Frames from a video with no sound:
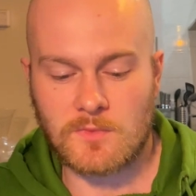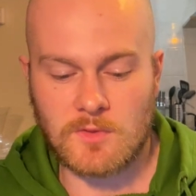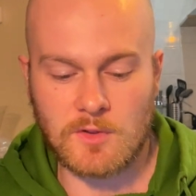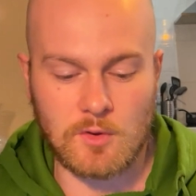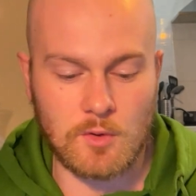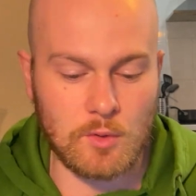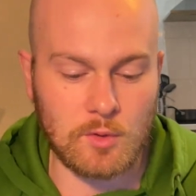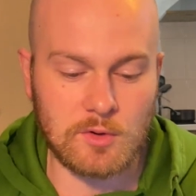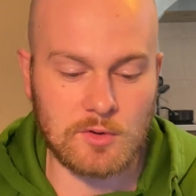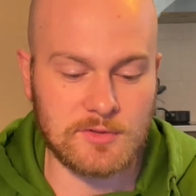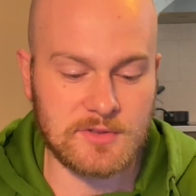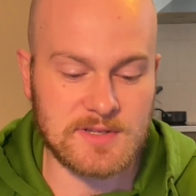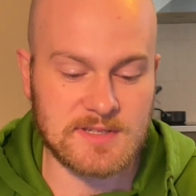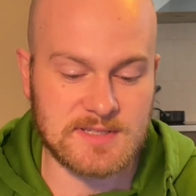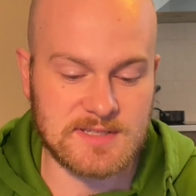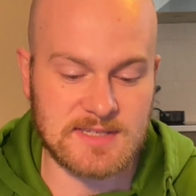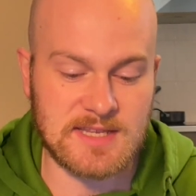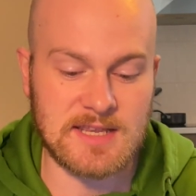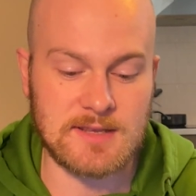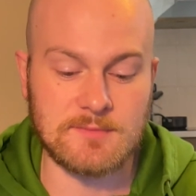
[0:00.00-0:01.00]
all of
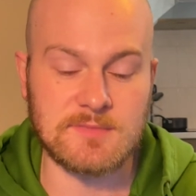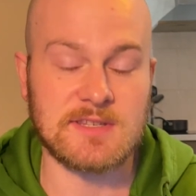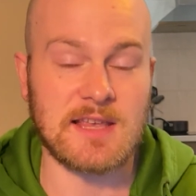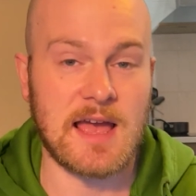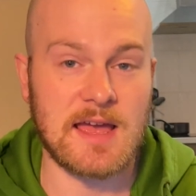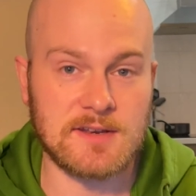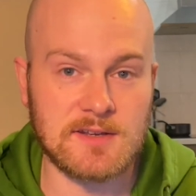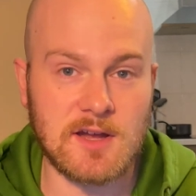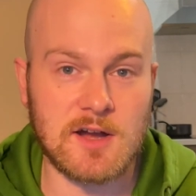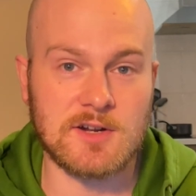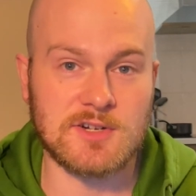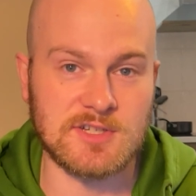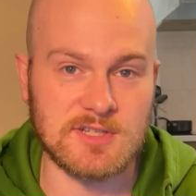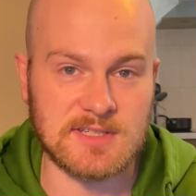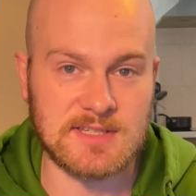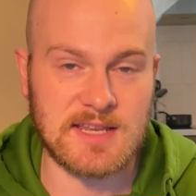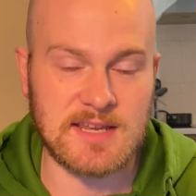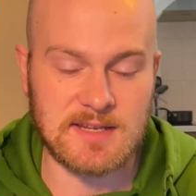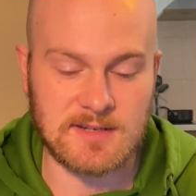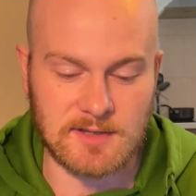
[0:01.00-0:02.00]
these teams and
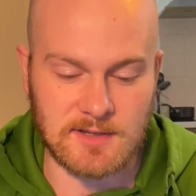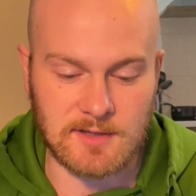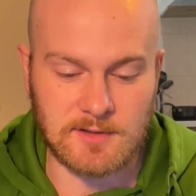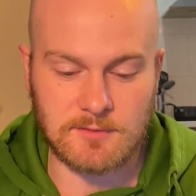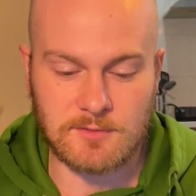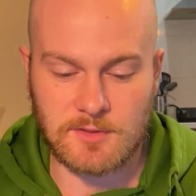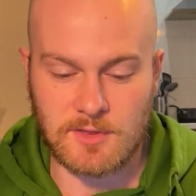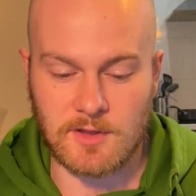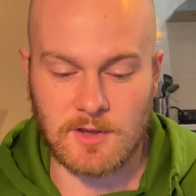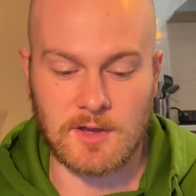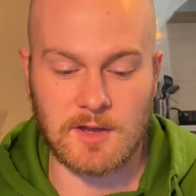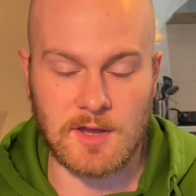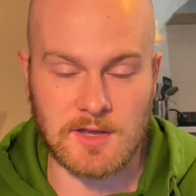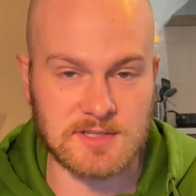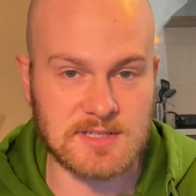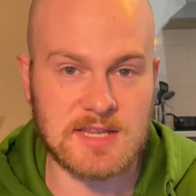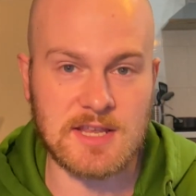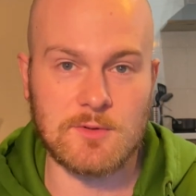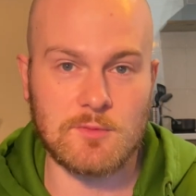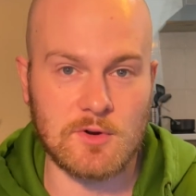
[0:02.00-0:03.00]
Argentina that are
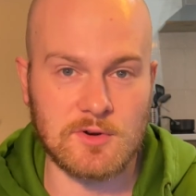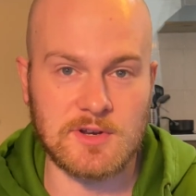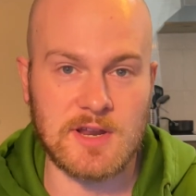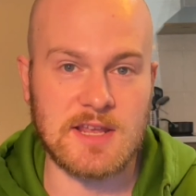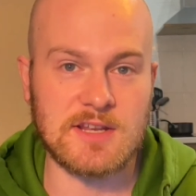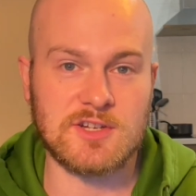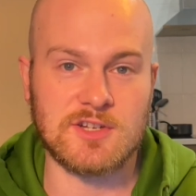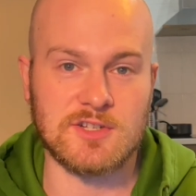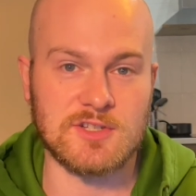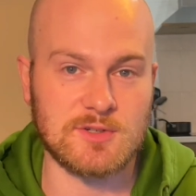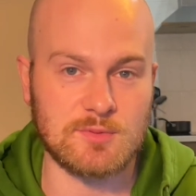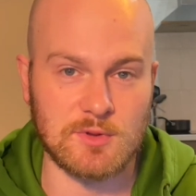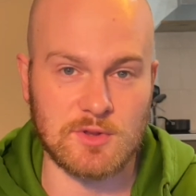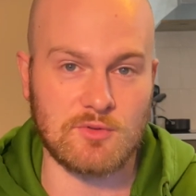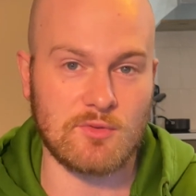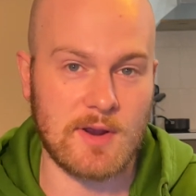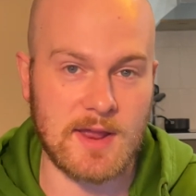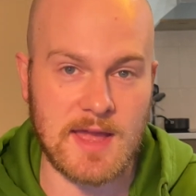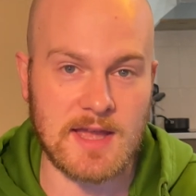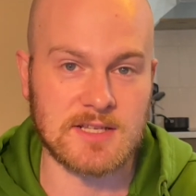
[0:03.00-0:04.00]
tier 1 nations with
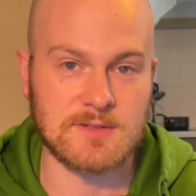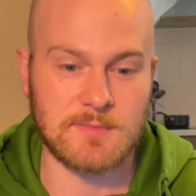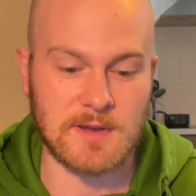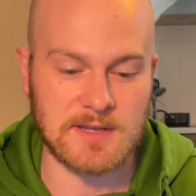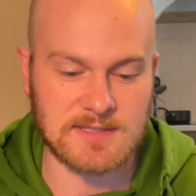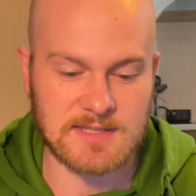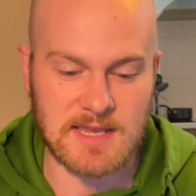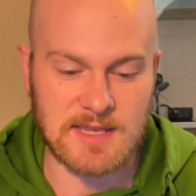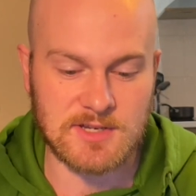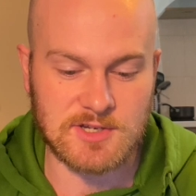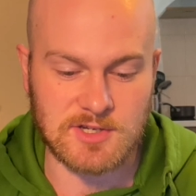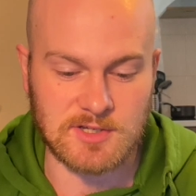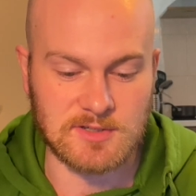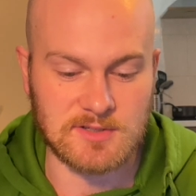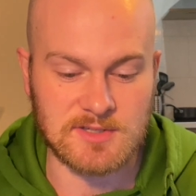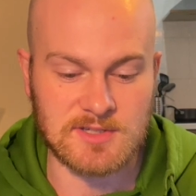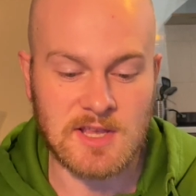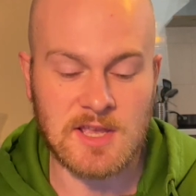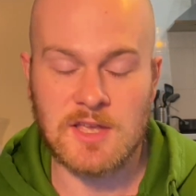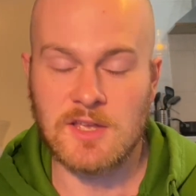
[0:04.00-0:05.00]
great
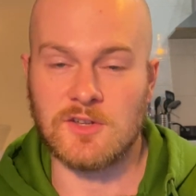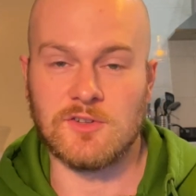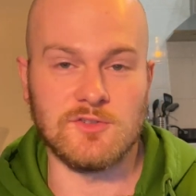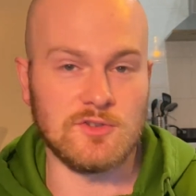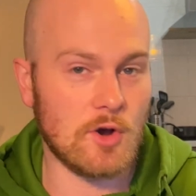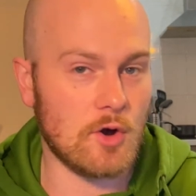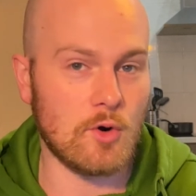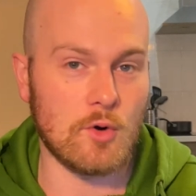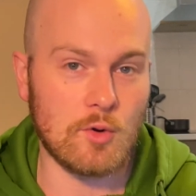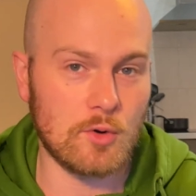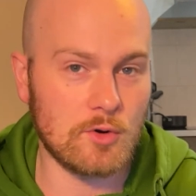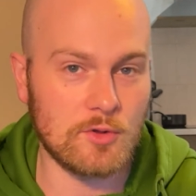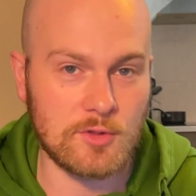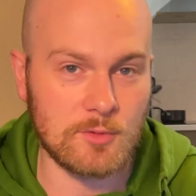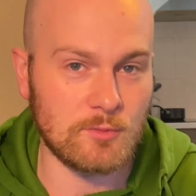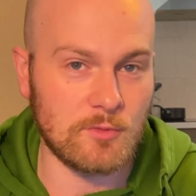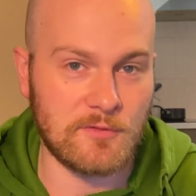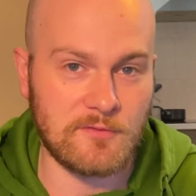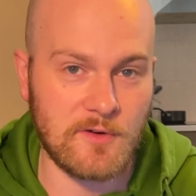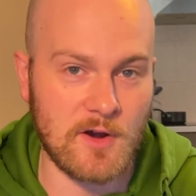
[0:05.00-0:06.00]
expectations, not all of
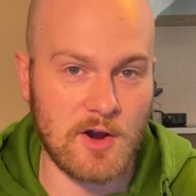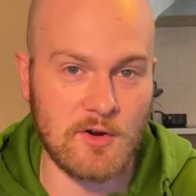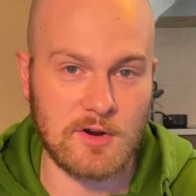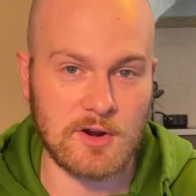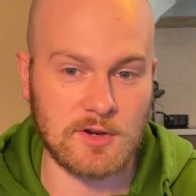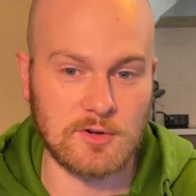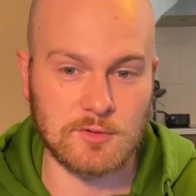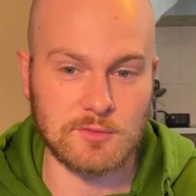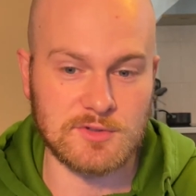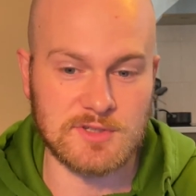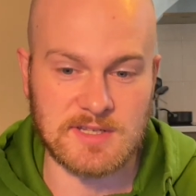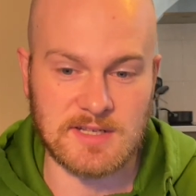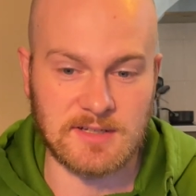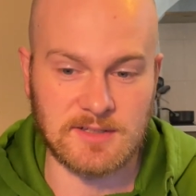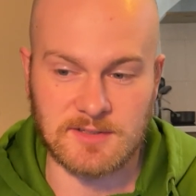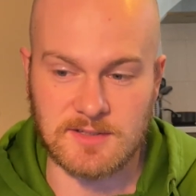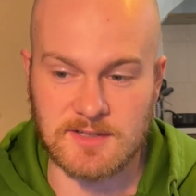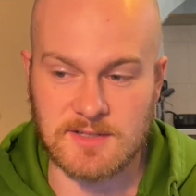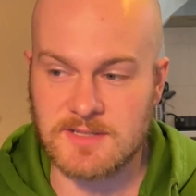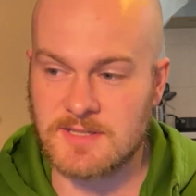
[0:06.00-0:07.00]
them were firing on all
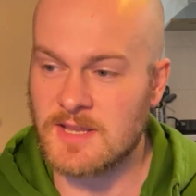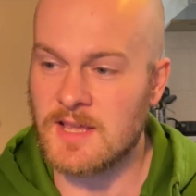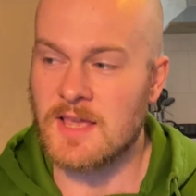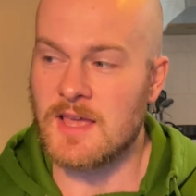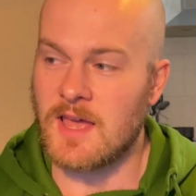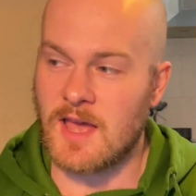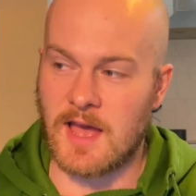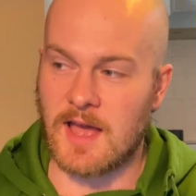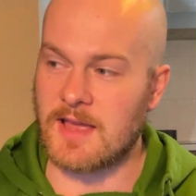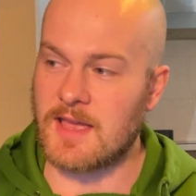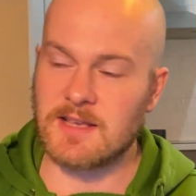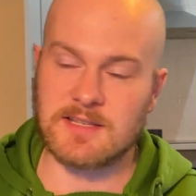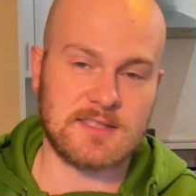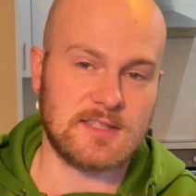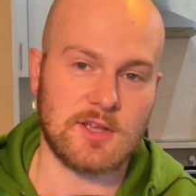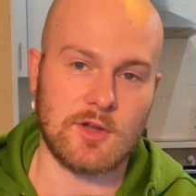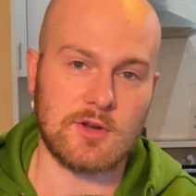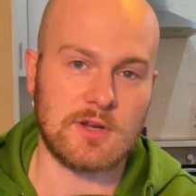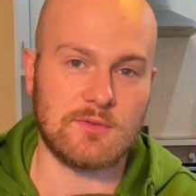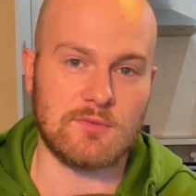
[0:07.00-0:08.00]
cylinders. I guess
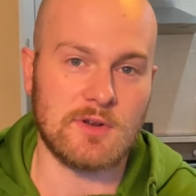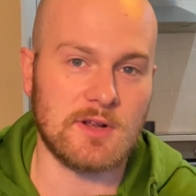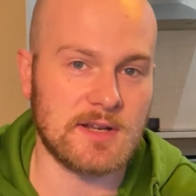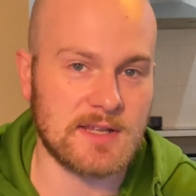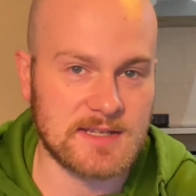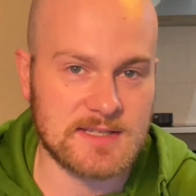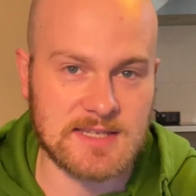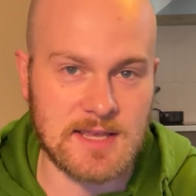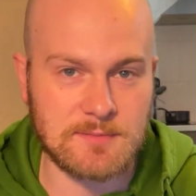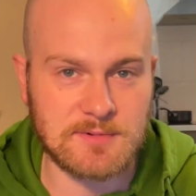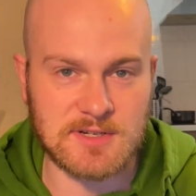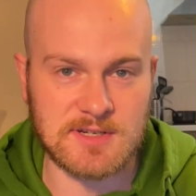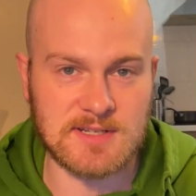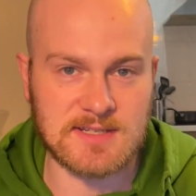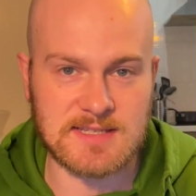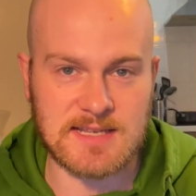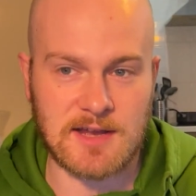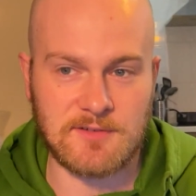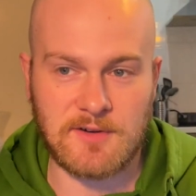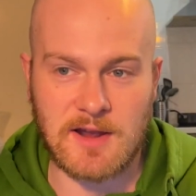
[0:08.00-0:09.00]
the only real exception
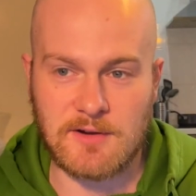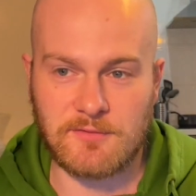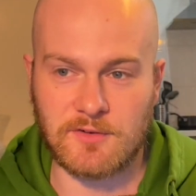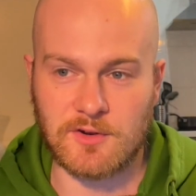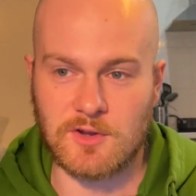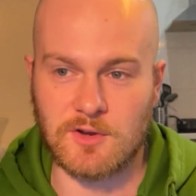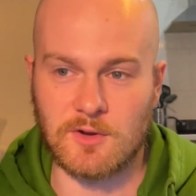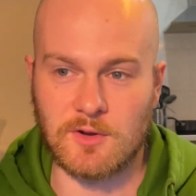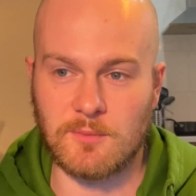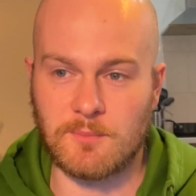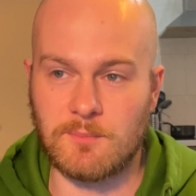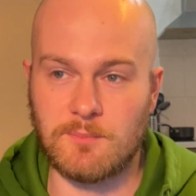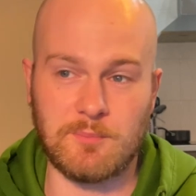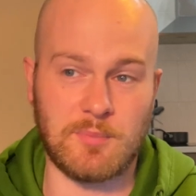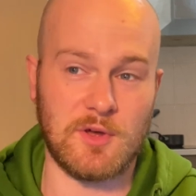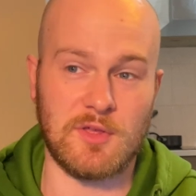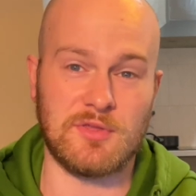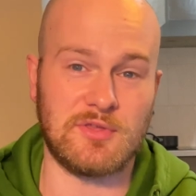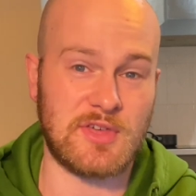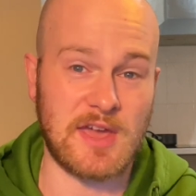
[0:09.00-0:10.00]
is South Africa,
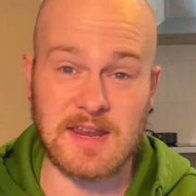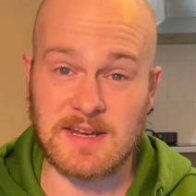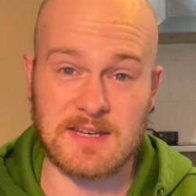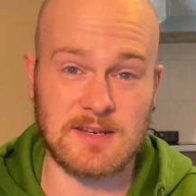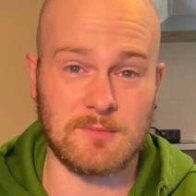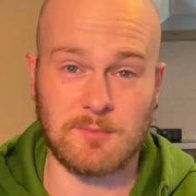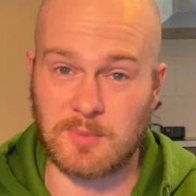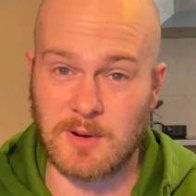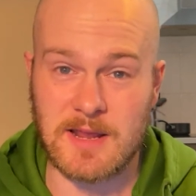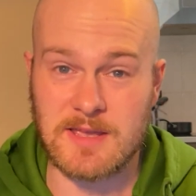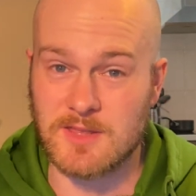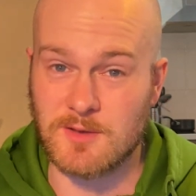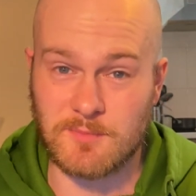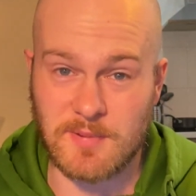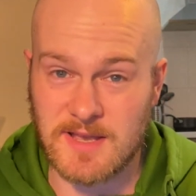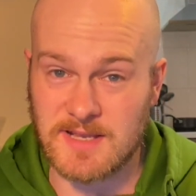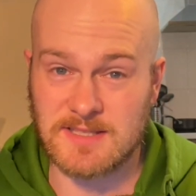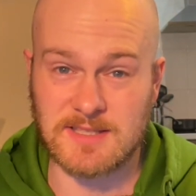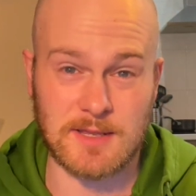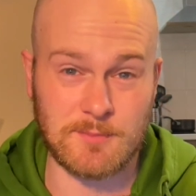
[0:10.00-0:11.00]
but they didn't play the
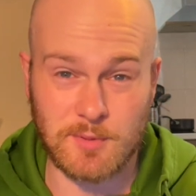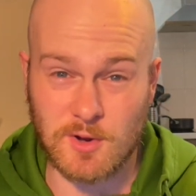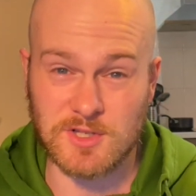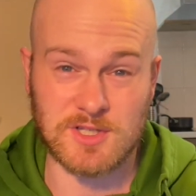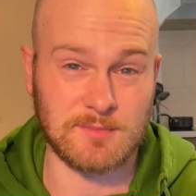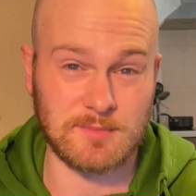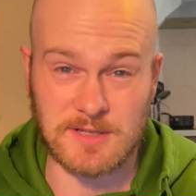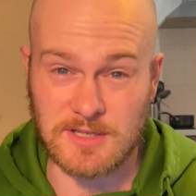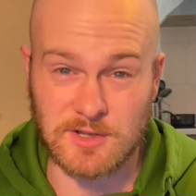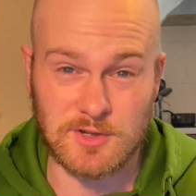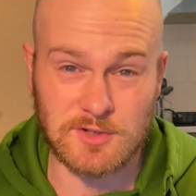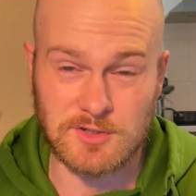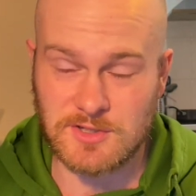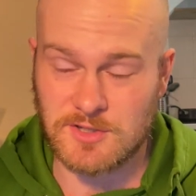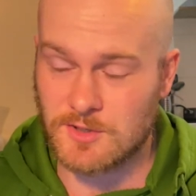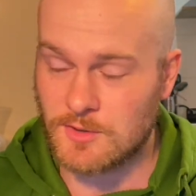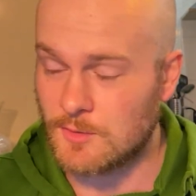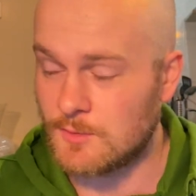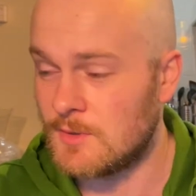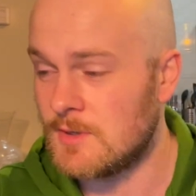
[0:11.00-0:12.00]
best they possibly could
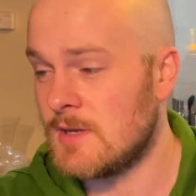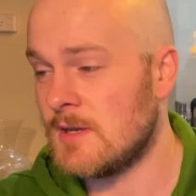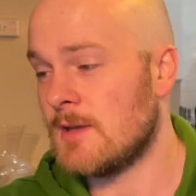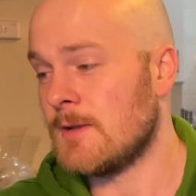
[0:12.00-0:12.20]
do.